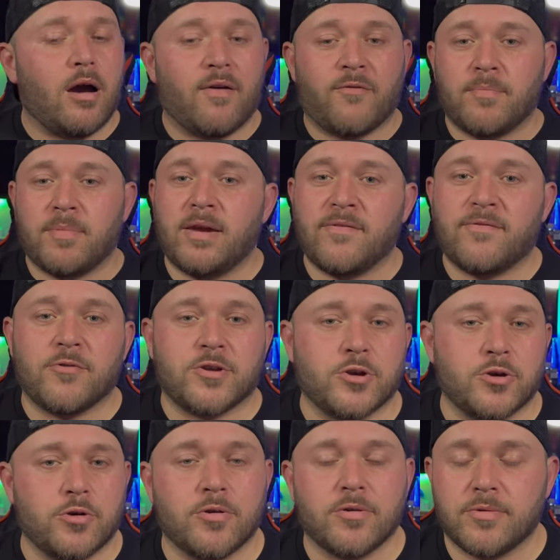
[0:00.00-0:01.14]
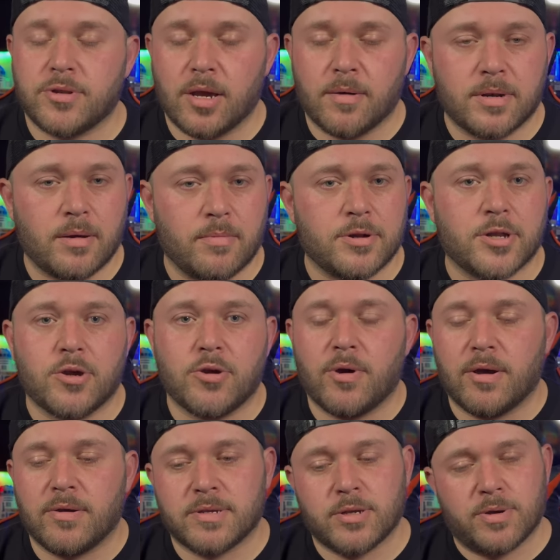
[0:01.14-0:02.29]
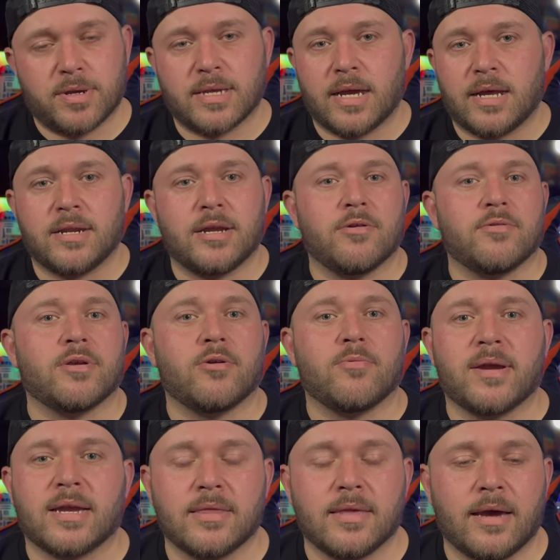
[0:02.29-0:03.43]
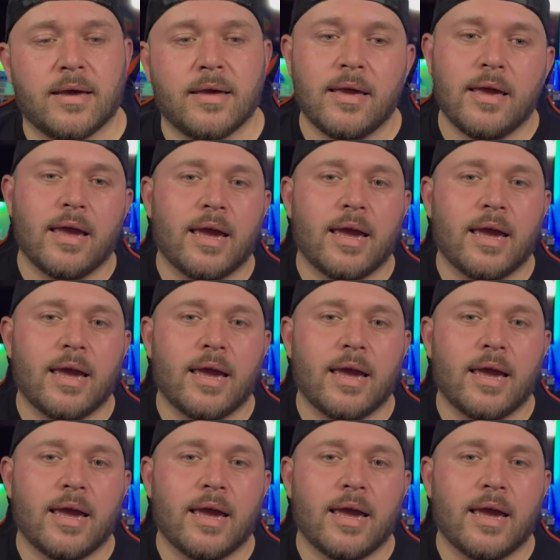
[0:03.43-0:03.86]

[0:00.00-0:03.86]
For me, for sure, Dumb and Dumber 2. I was so excited to hear they were making that.